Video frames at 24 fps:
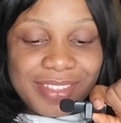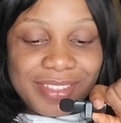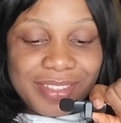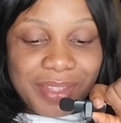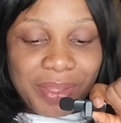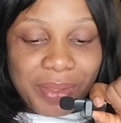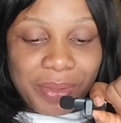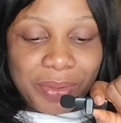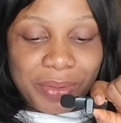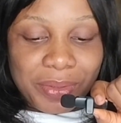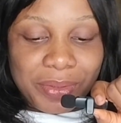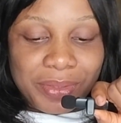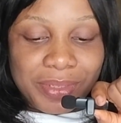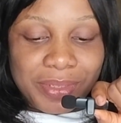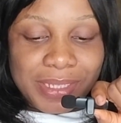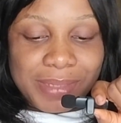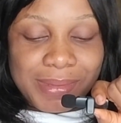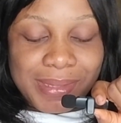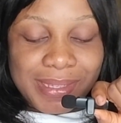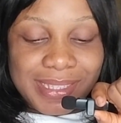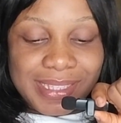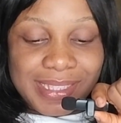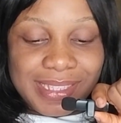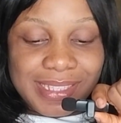So,
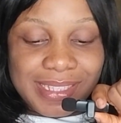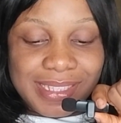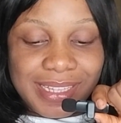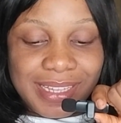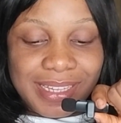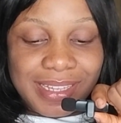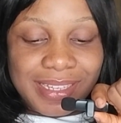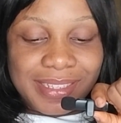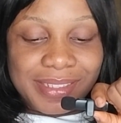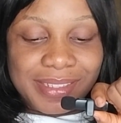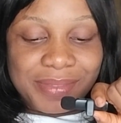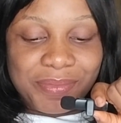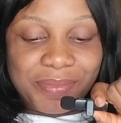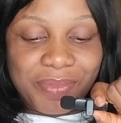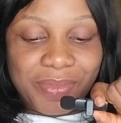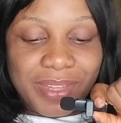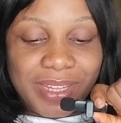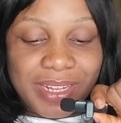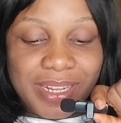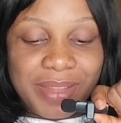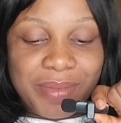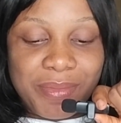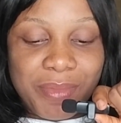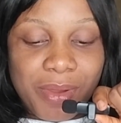this person said,
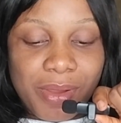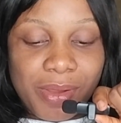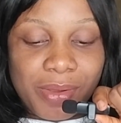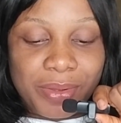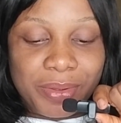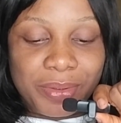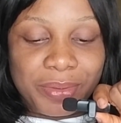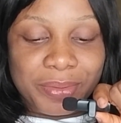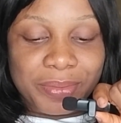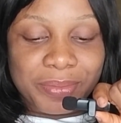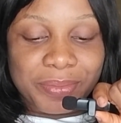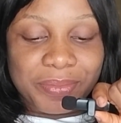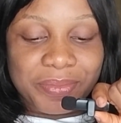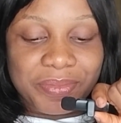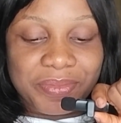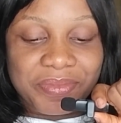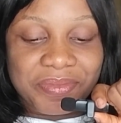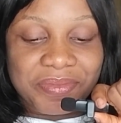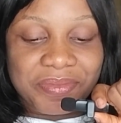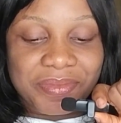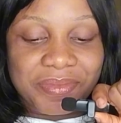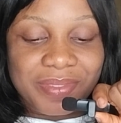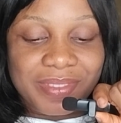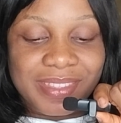hey, Mo,
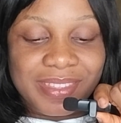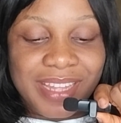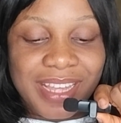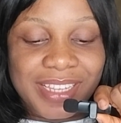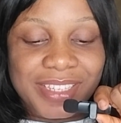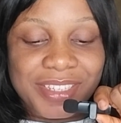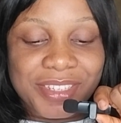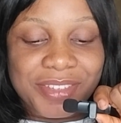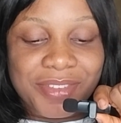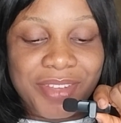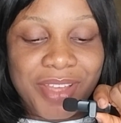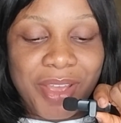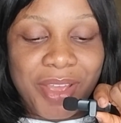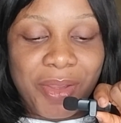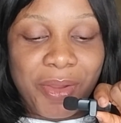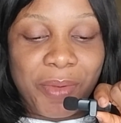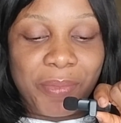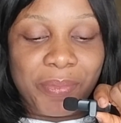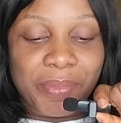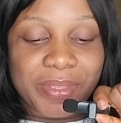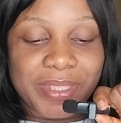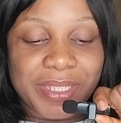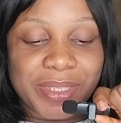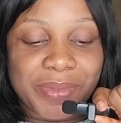Nigerian
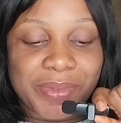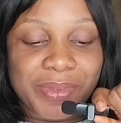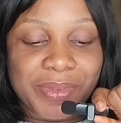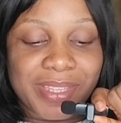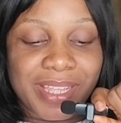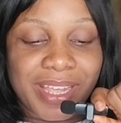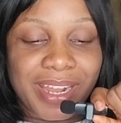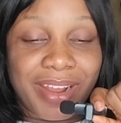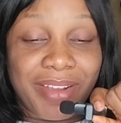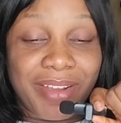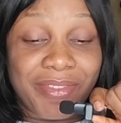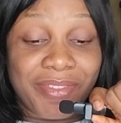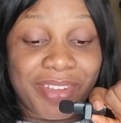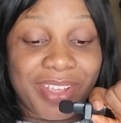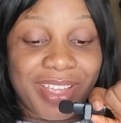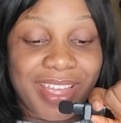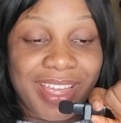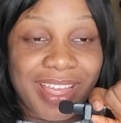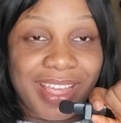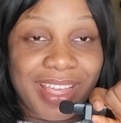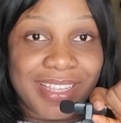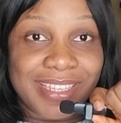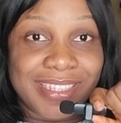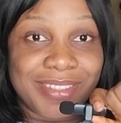competing with South
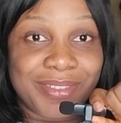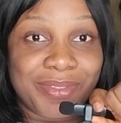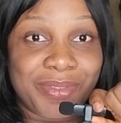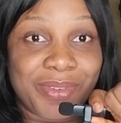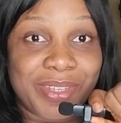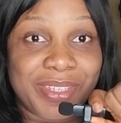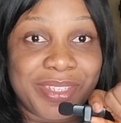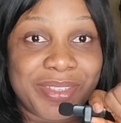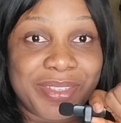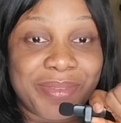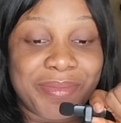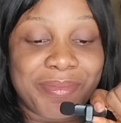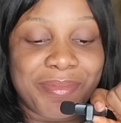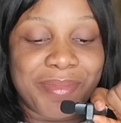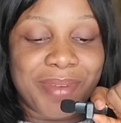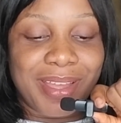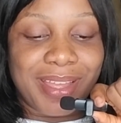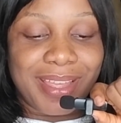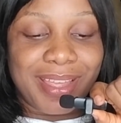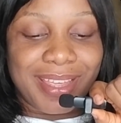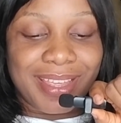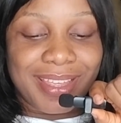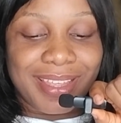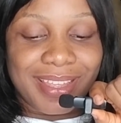Africa is question
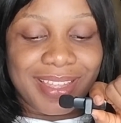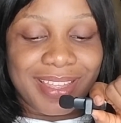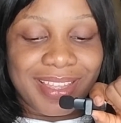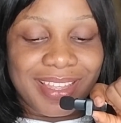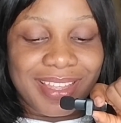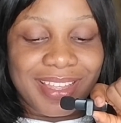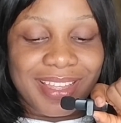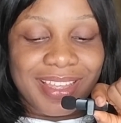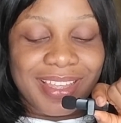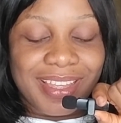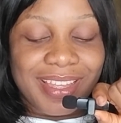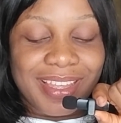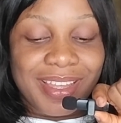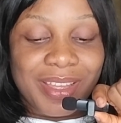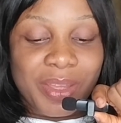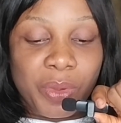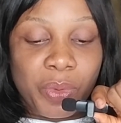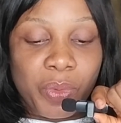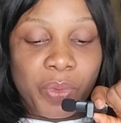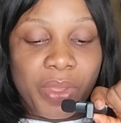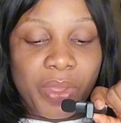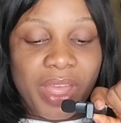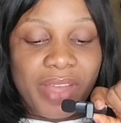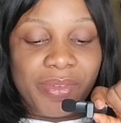mark.
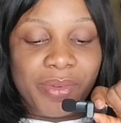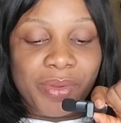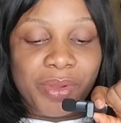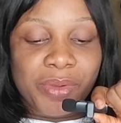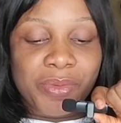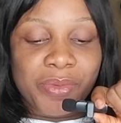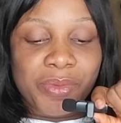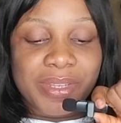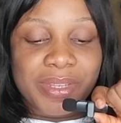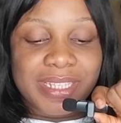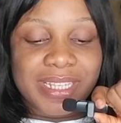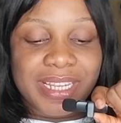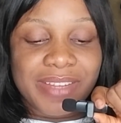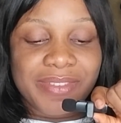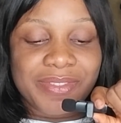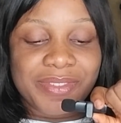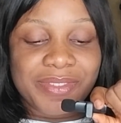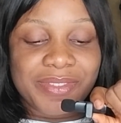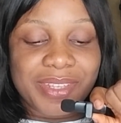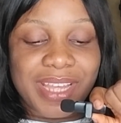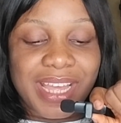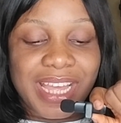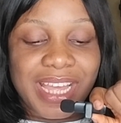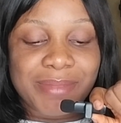We have always
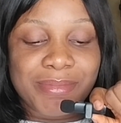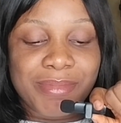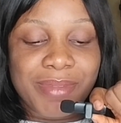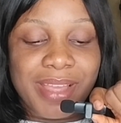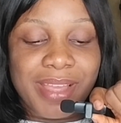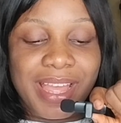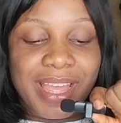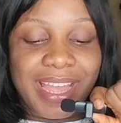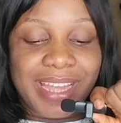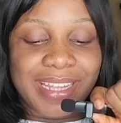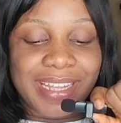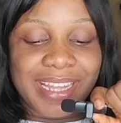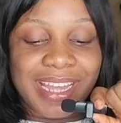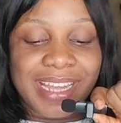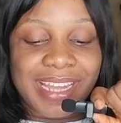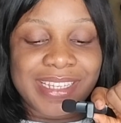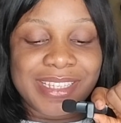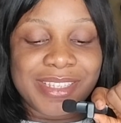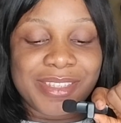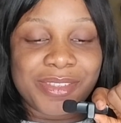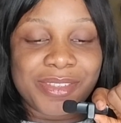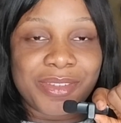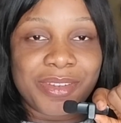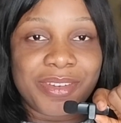left you guys behind,
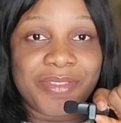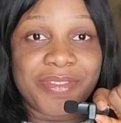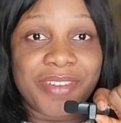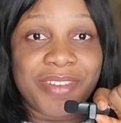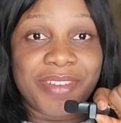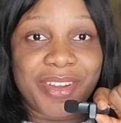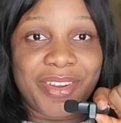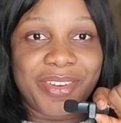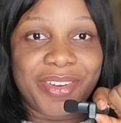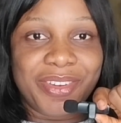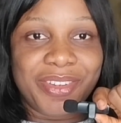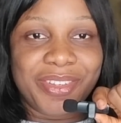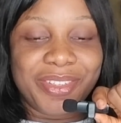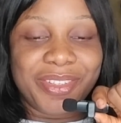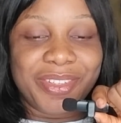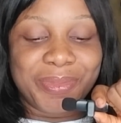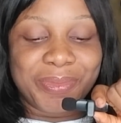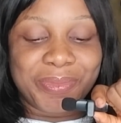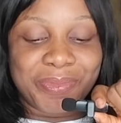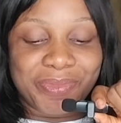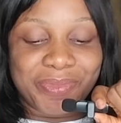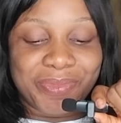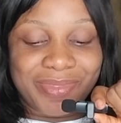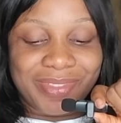and it's on
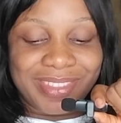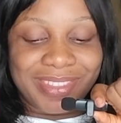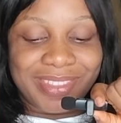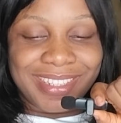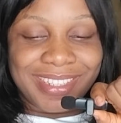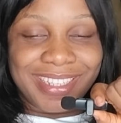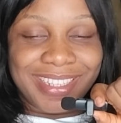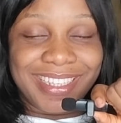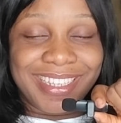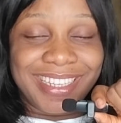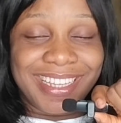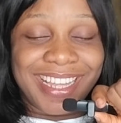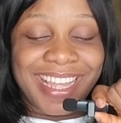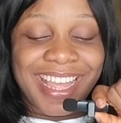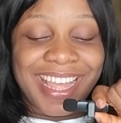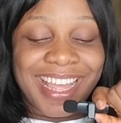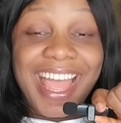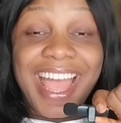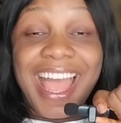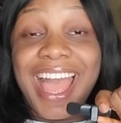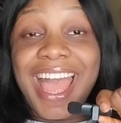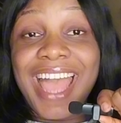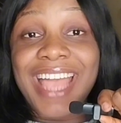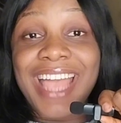record.
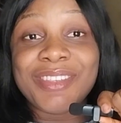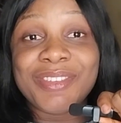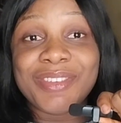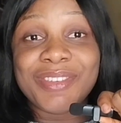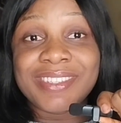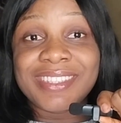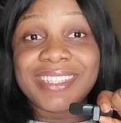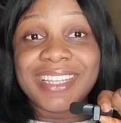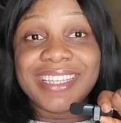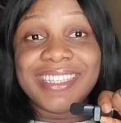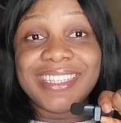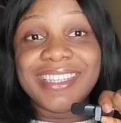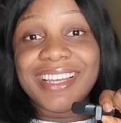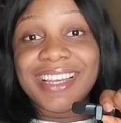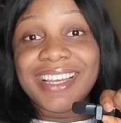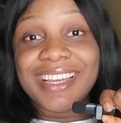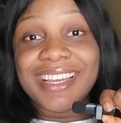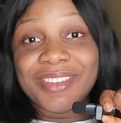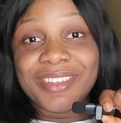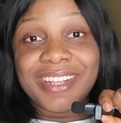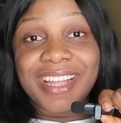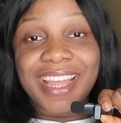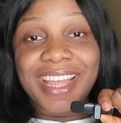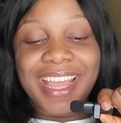I trust
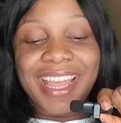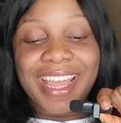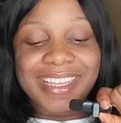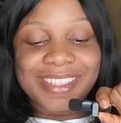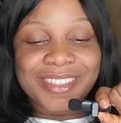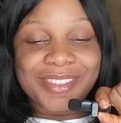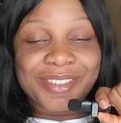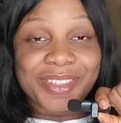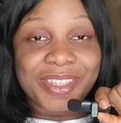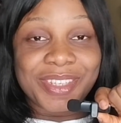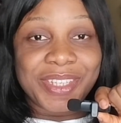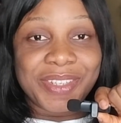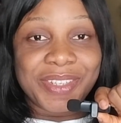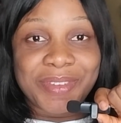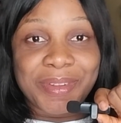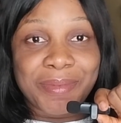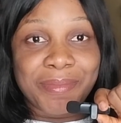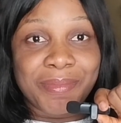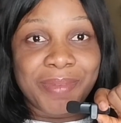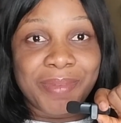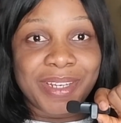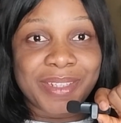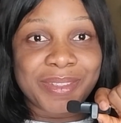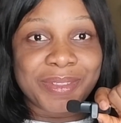Nigerians on X to give
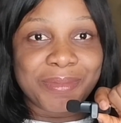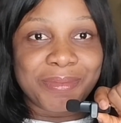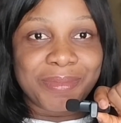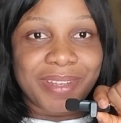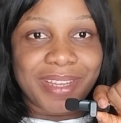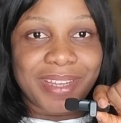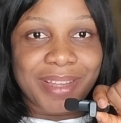them back to